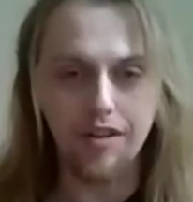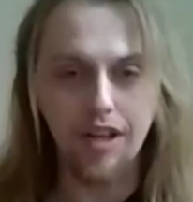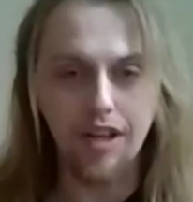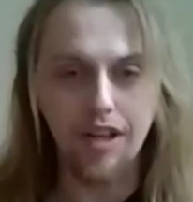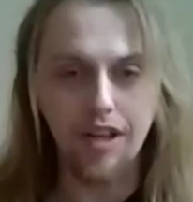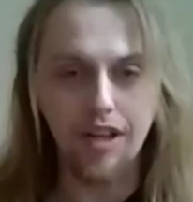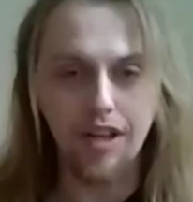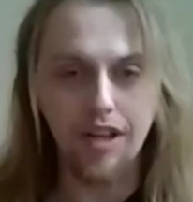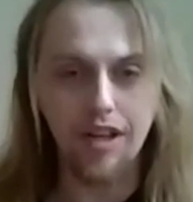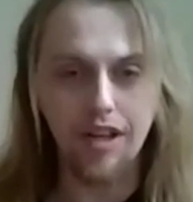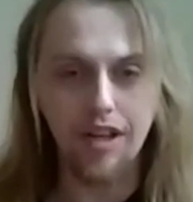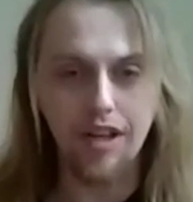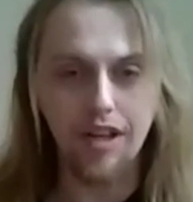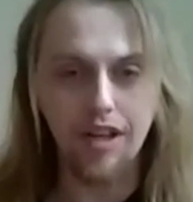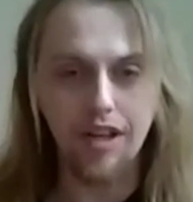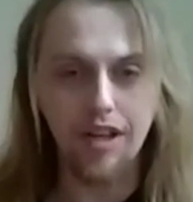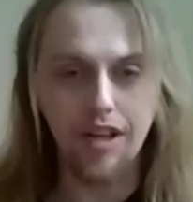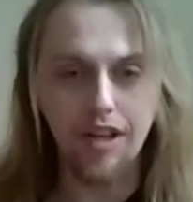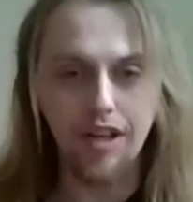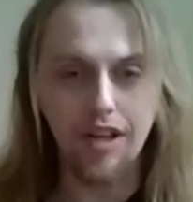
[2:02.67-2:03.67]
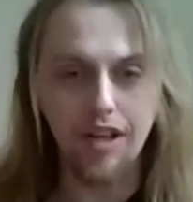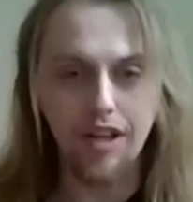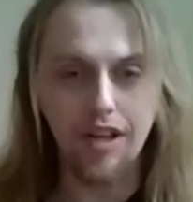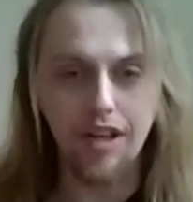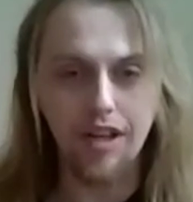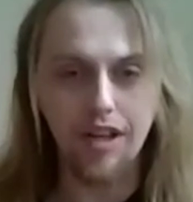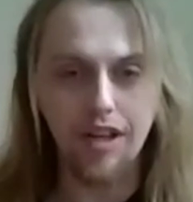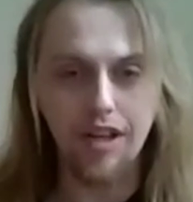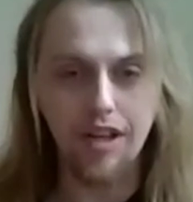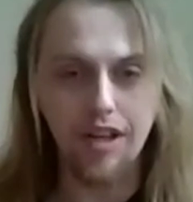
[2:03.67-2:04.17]
feel like we're on different
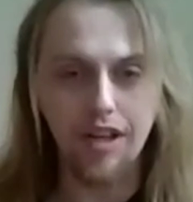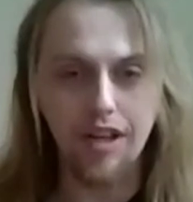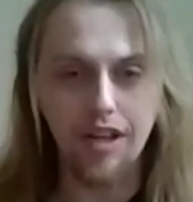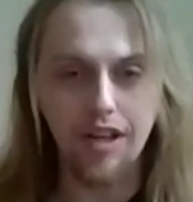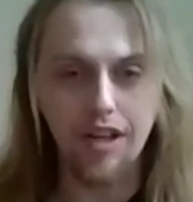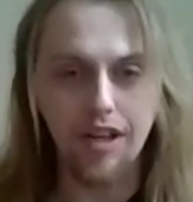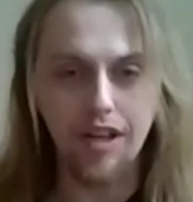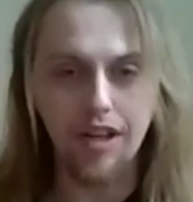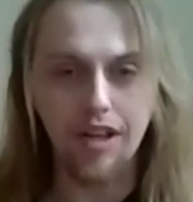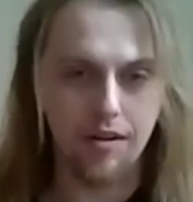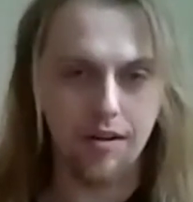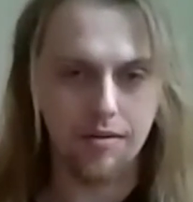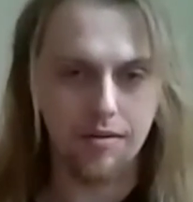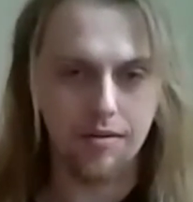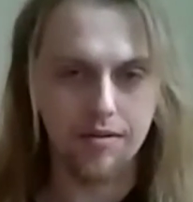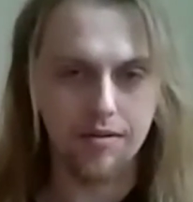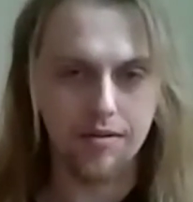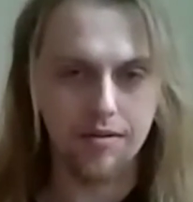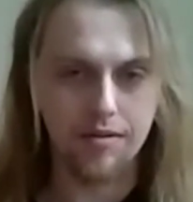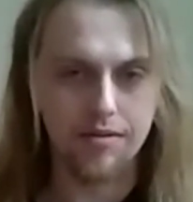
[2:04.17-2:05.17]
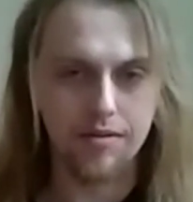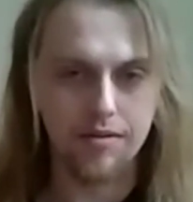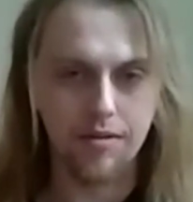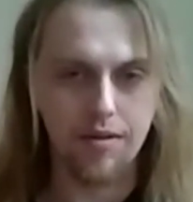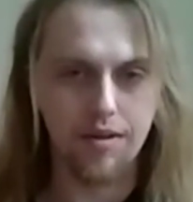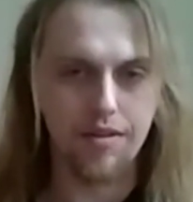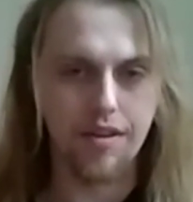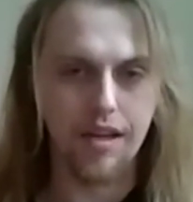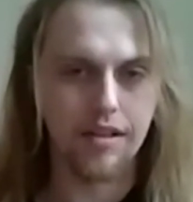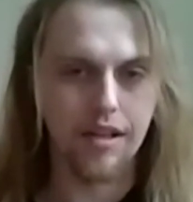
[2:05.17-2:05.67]
paths now,
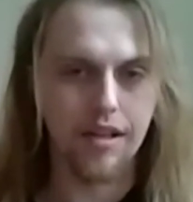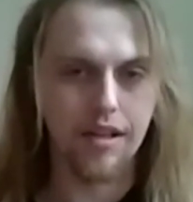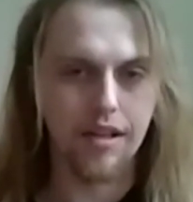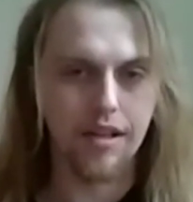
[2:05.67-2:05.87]
sort of thing.